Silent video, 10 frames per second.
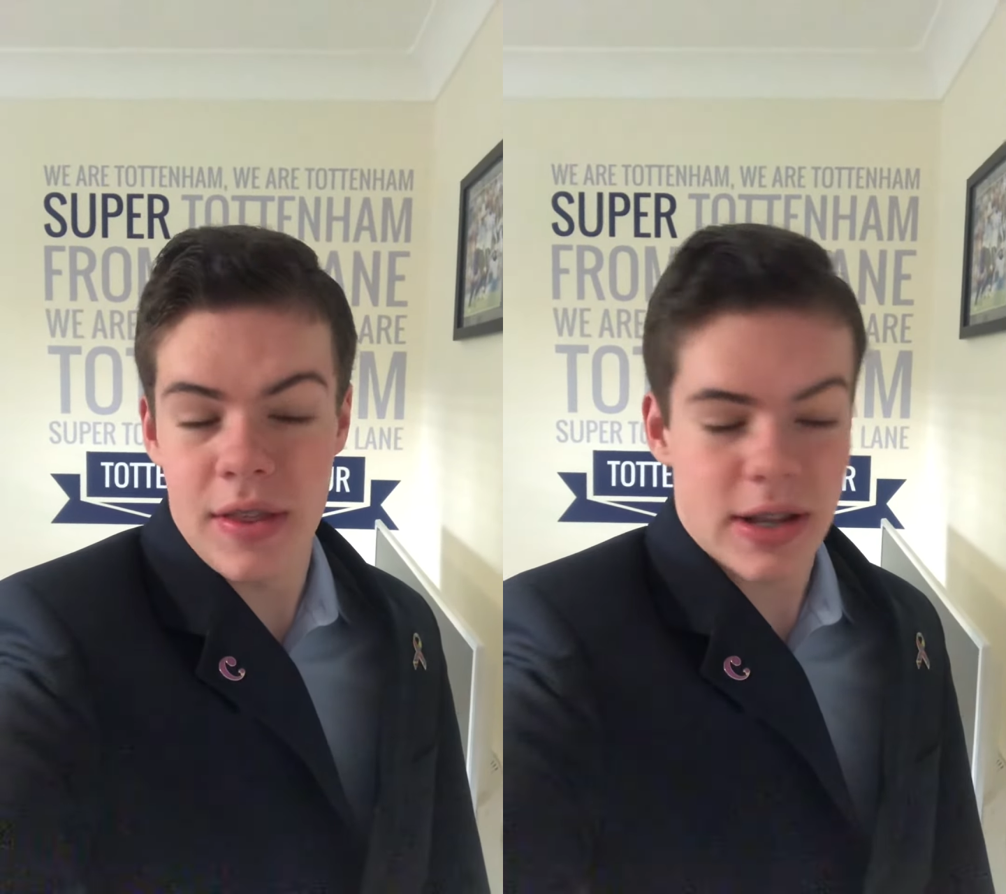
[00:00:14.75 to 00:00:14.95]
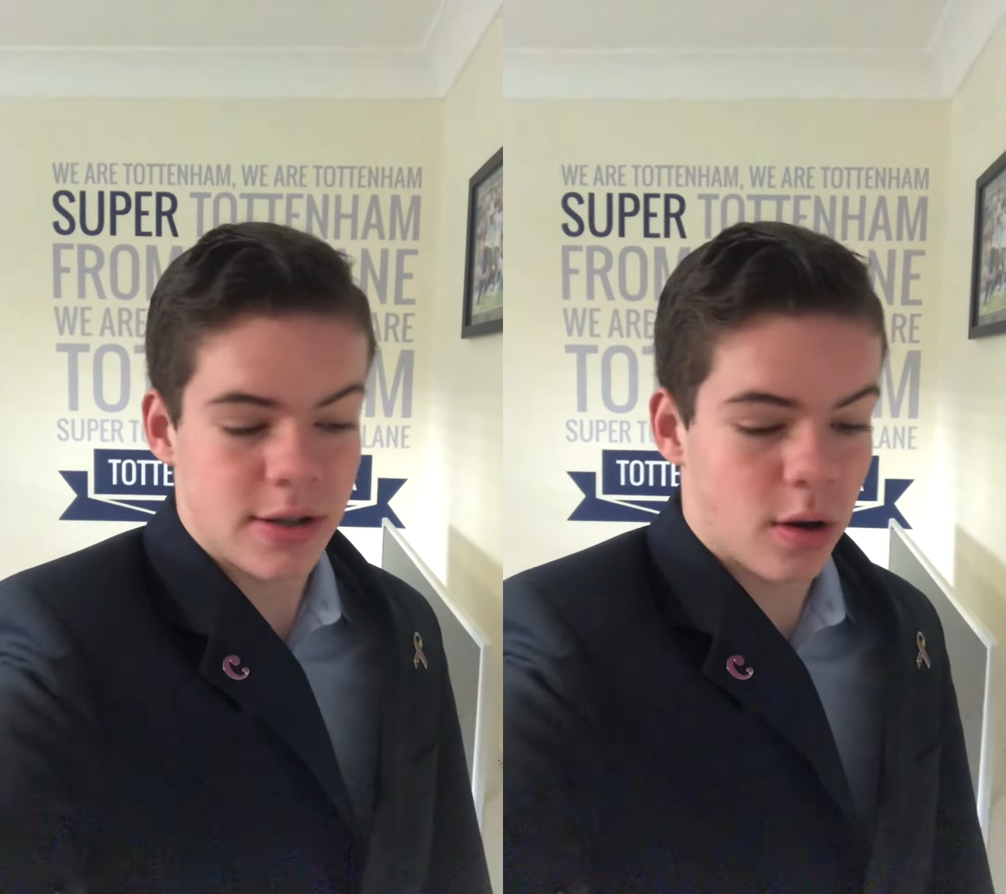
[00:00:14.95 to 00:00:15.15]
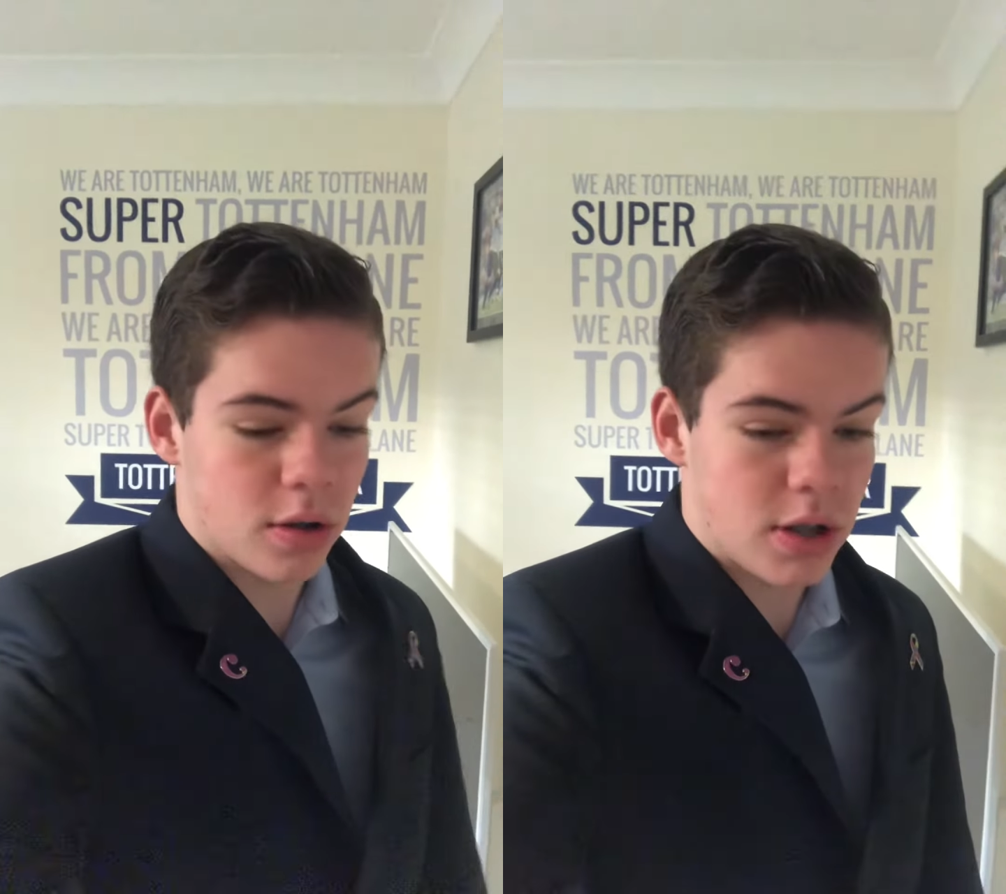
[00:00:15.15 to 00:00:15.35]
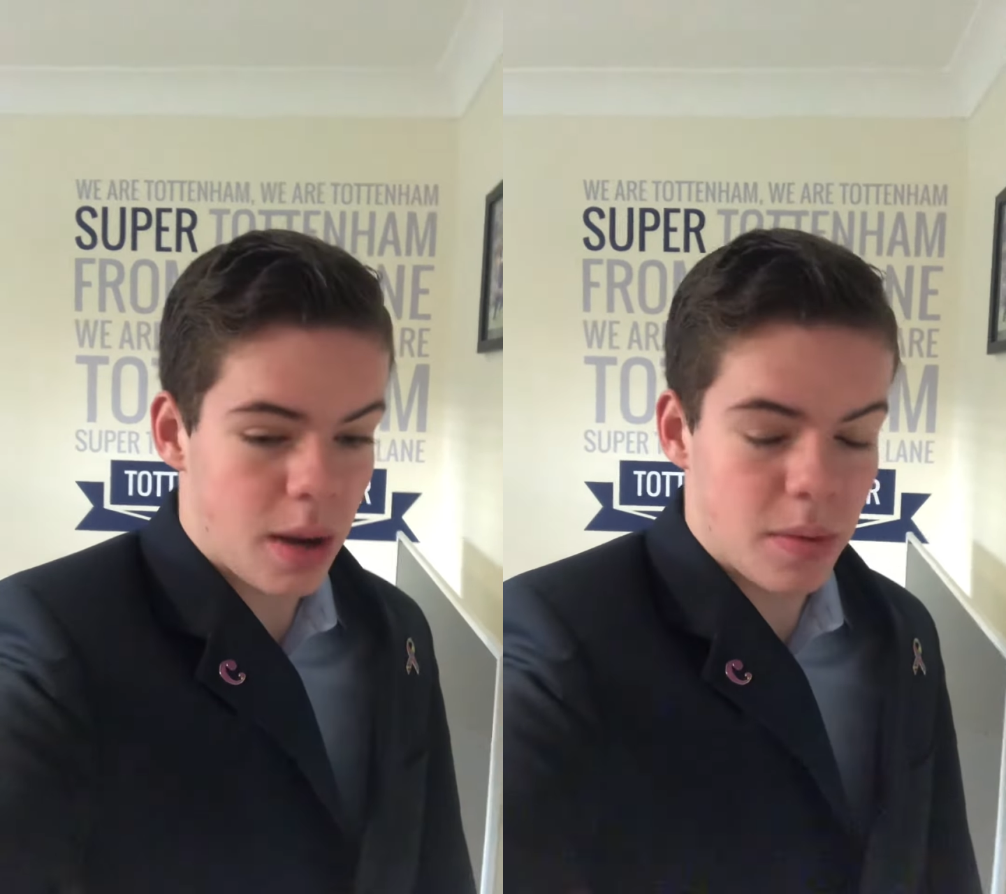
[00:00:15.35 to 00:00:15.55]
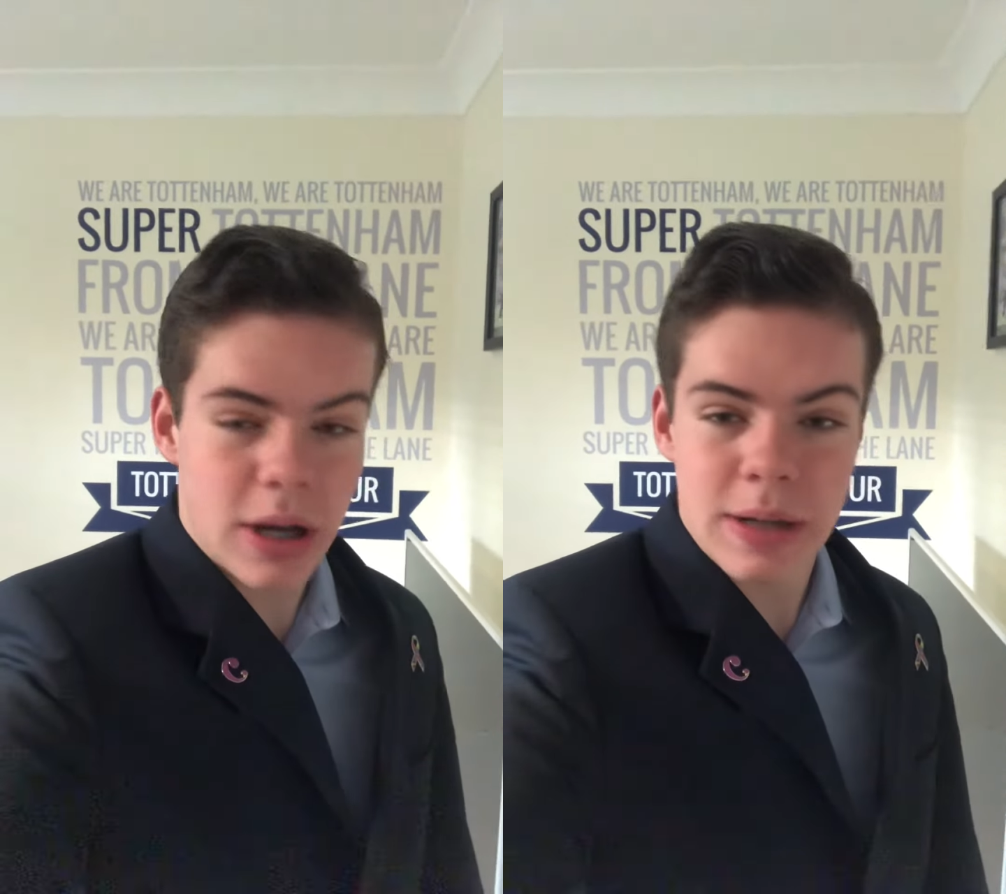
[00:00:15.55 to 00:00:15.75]
That's not a
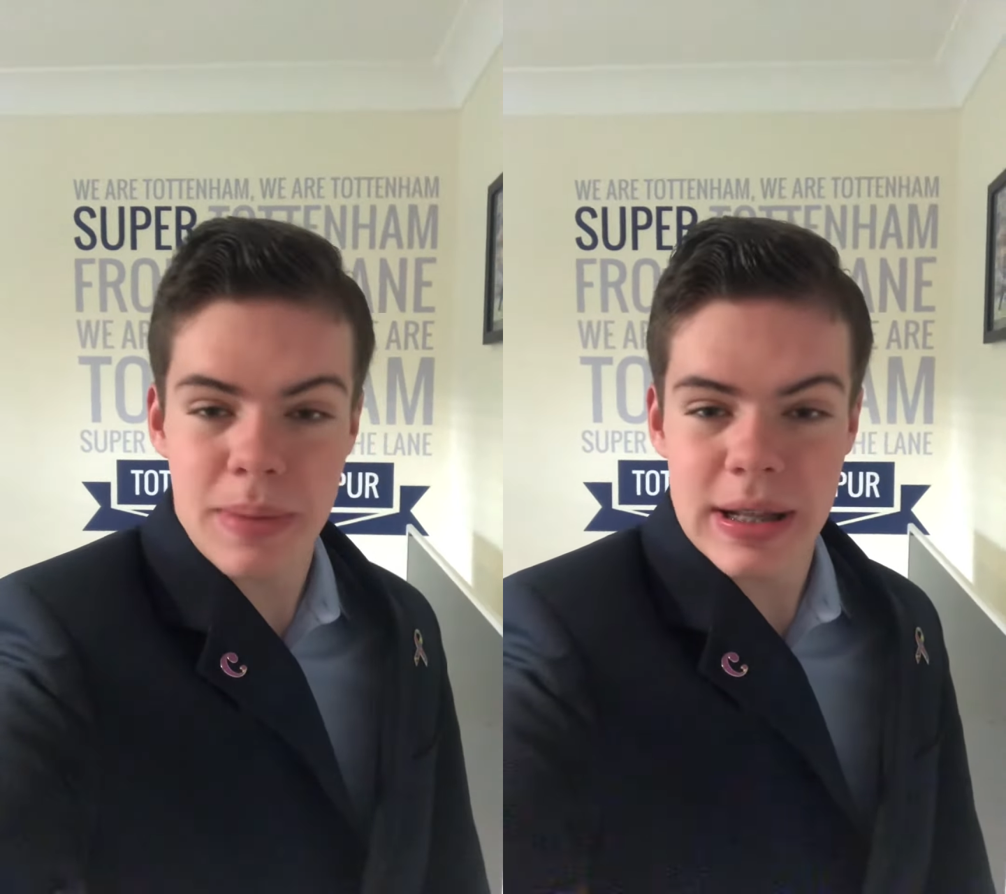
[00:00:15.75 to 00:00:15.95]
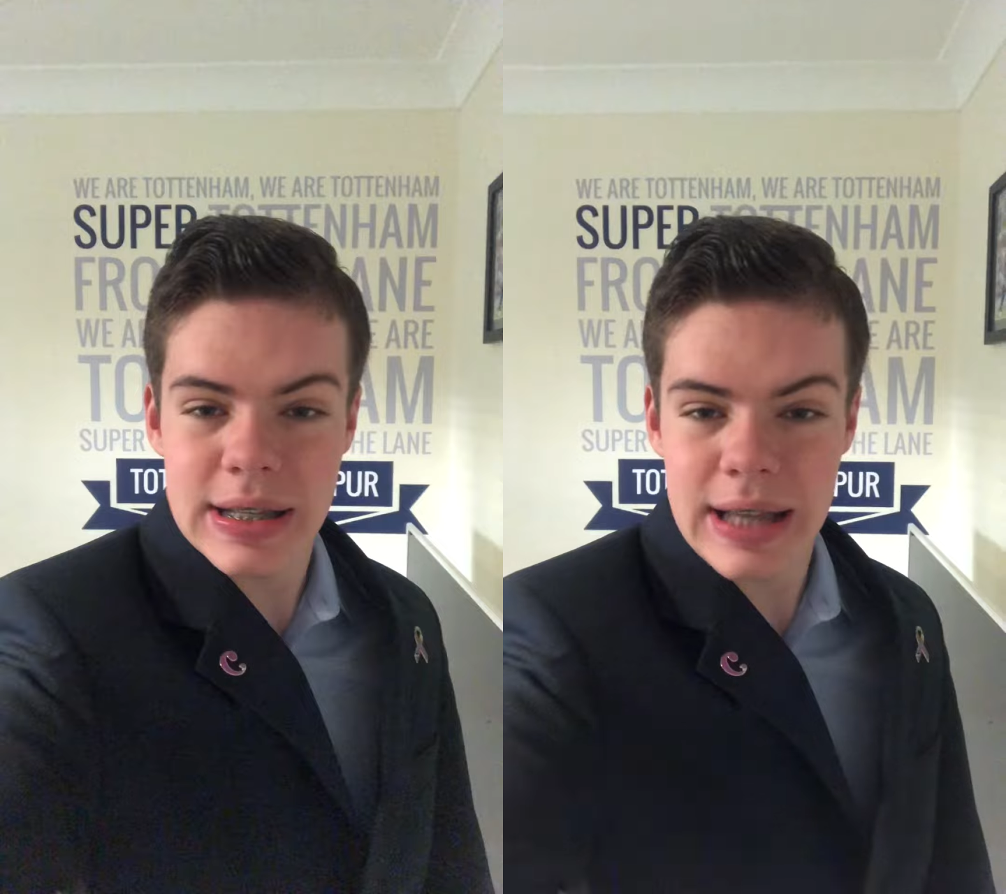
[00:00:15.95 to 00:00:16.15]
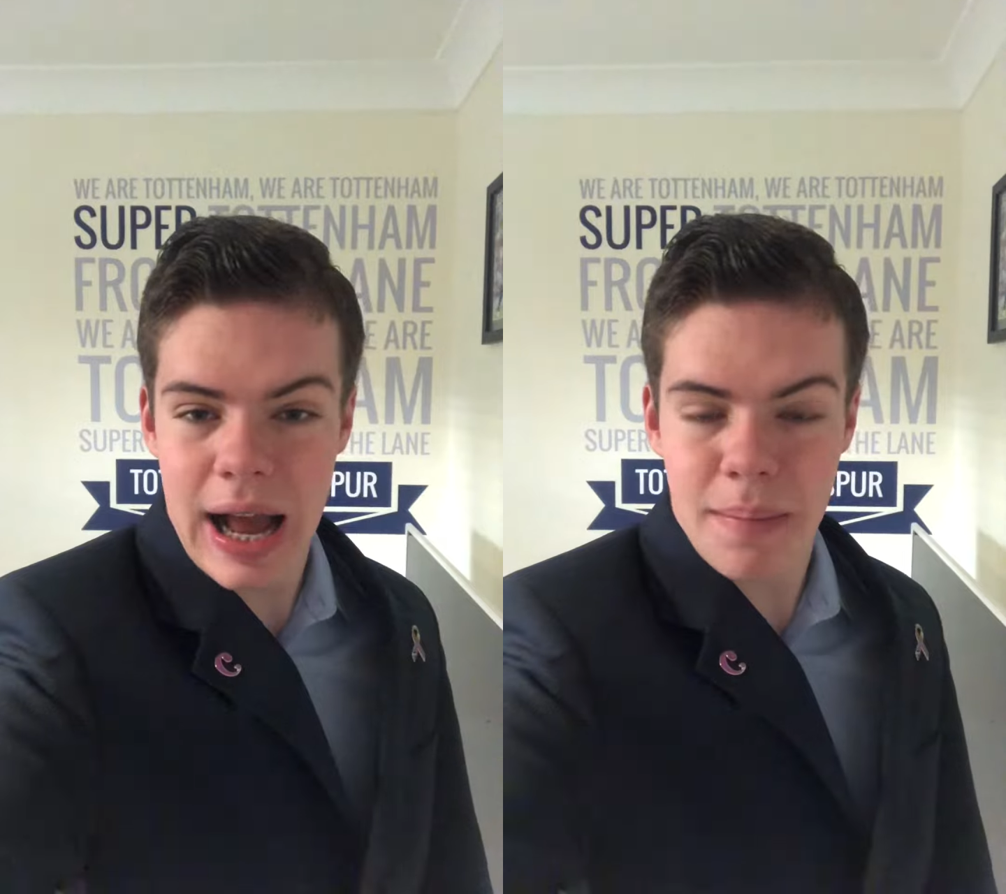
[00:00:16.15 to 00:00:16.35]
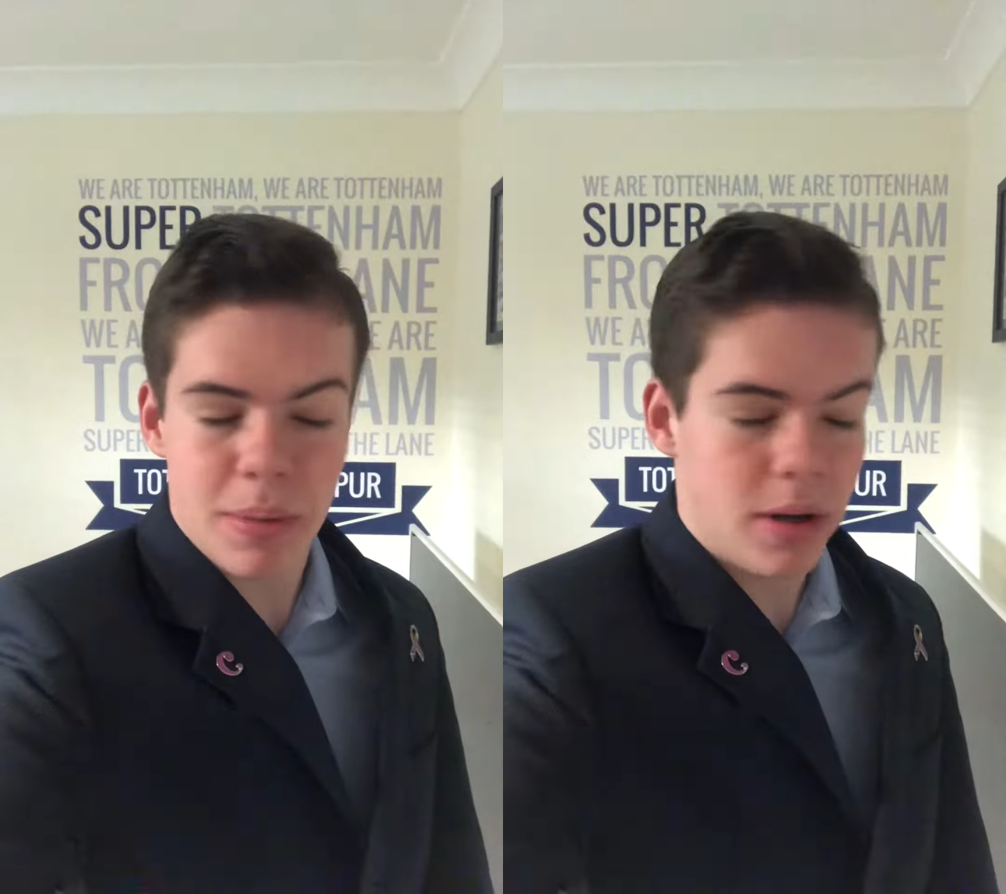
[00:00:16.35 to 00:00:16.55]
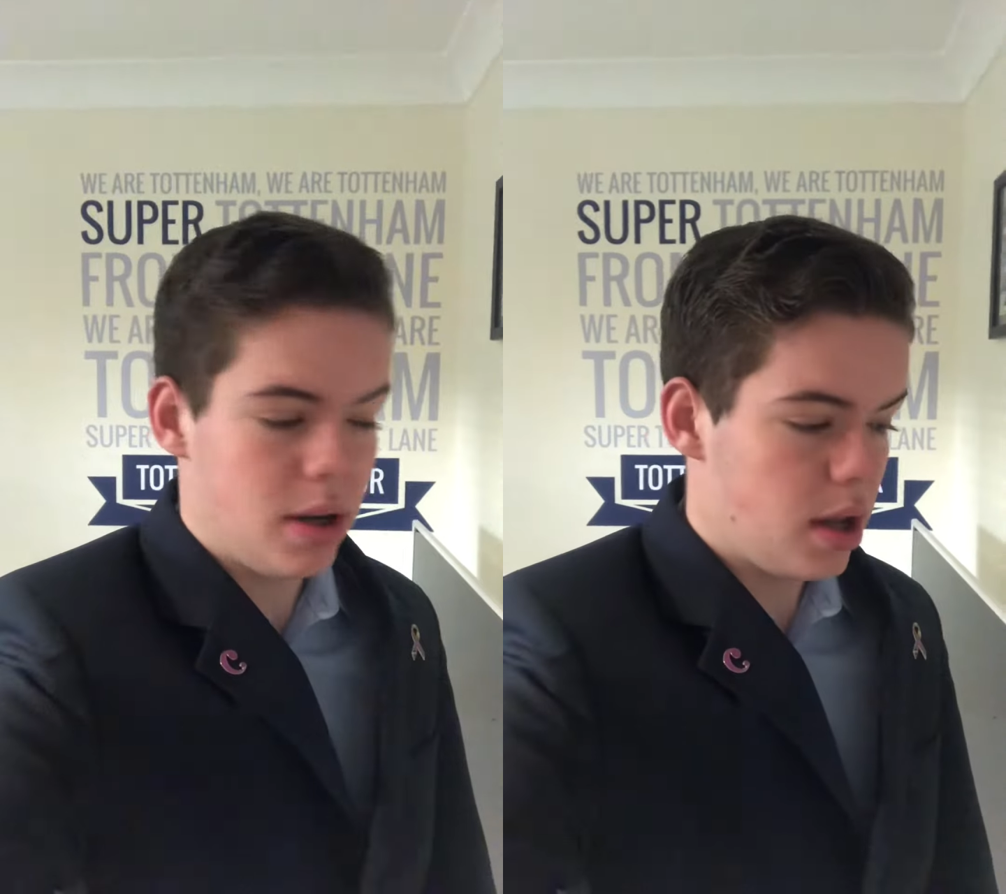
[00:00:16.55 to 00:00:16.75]
time we expect it to
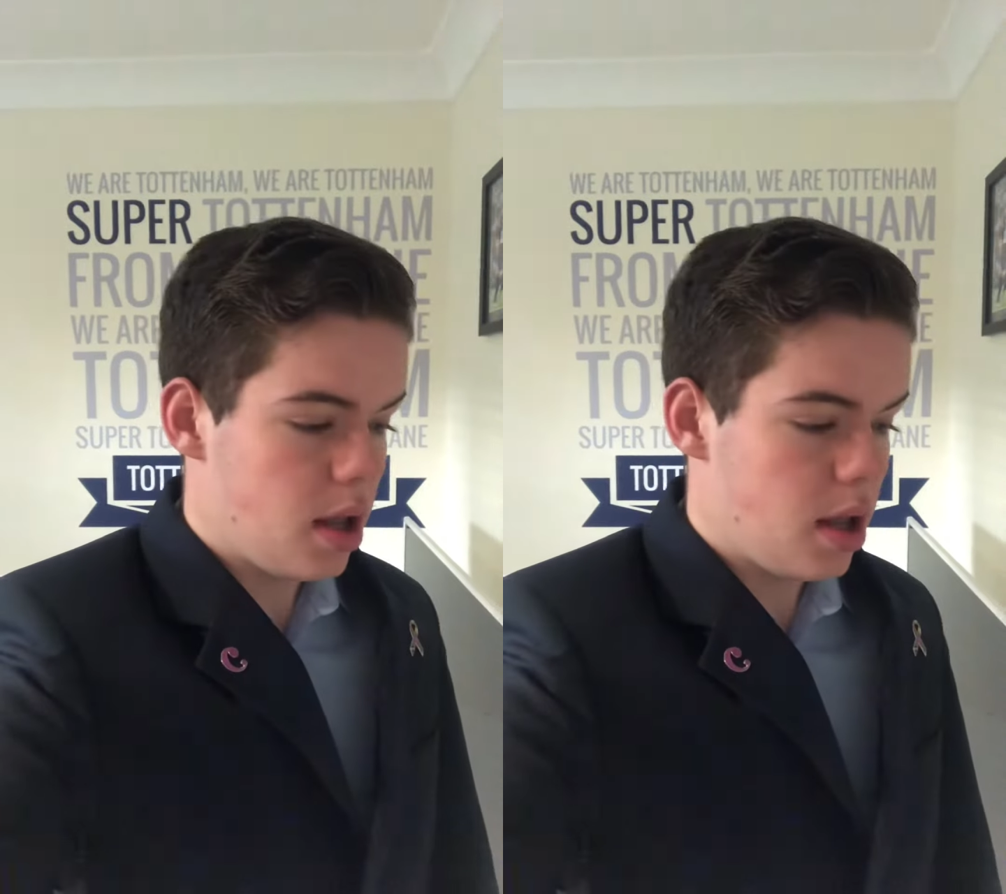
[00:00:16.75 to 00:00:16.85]
happen.